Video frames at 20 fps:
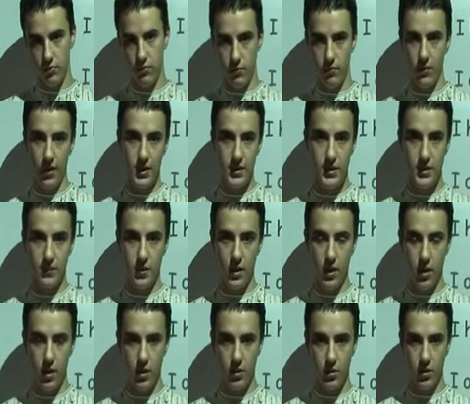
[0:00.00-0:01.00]
relatively
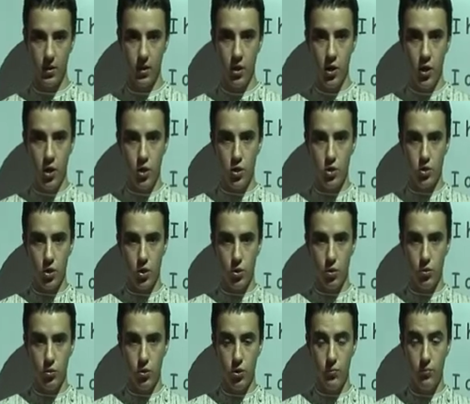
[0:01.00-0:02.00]
harder.
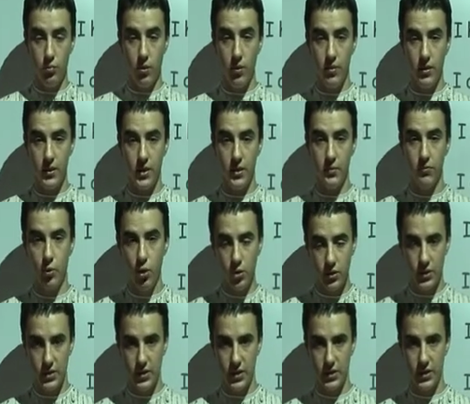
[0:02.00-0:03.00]
So you probably need more than
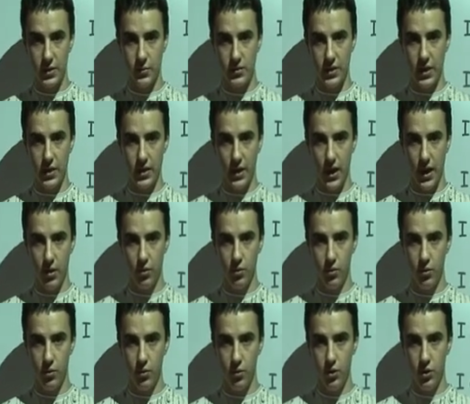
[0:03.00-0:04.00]
60% now
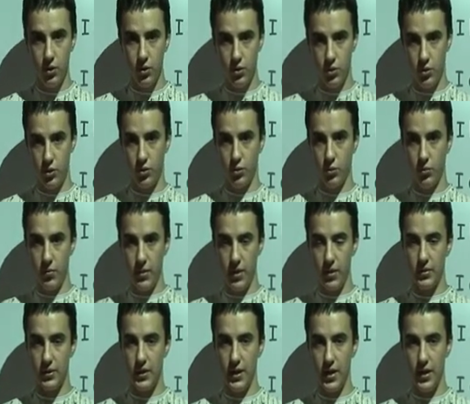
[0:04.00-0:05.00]
to be able
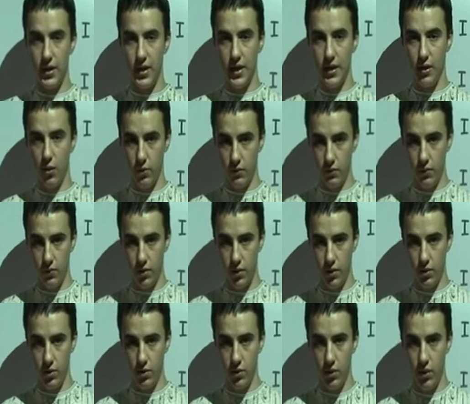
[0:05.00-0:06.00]
to get an A overall.
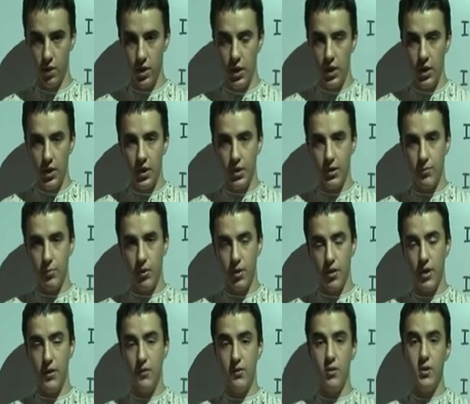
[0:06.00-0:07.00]
But
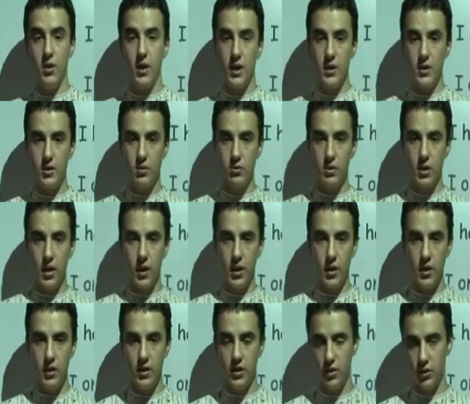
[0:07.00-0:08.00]
if you're in A2 year,
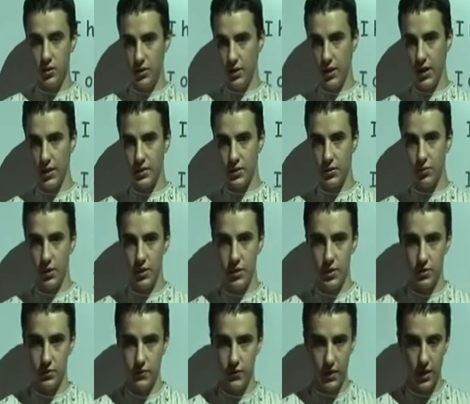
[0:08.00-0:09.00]
you can ask
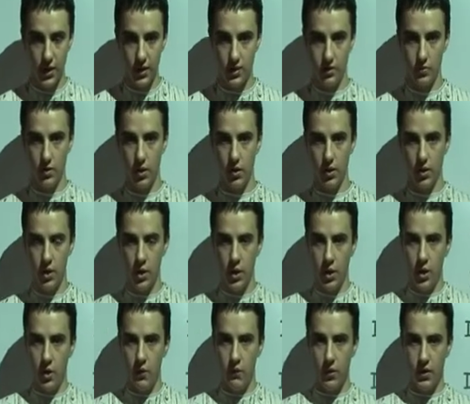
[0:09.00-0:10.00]
questions for that as well.
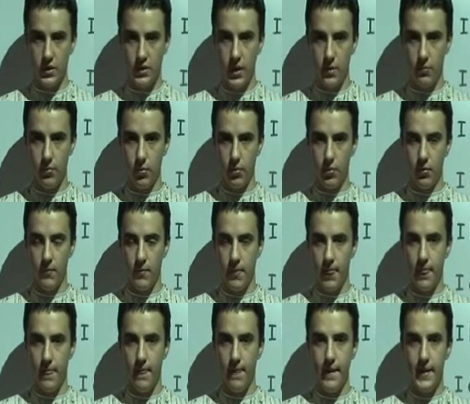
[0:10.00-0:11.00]
For example,
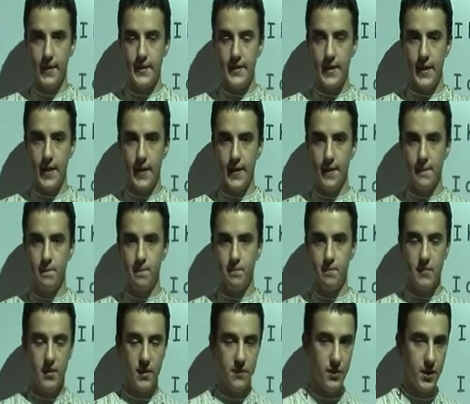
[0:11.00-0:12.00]
let's say
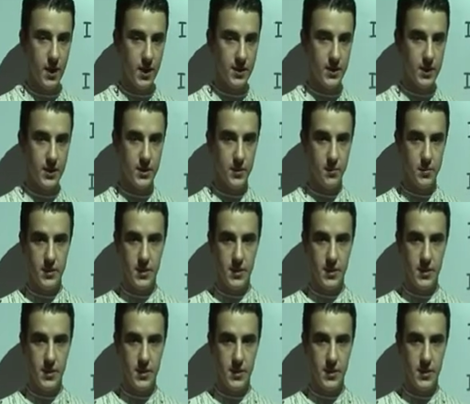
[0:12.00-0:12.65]
if you get 60%,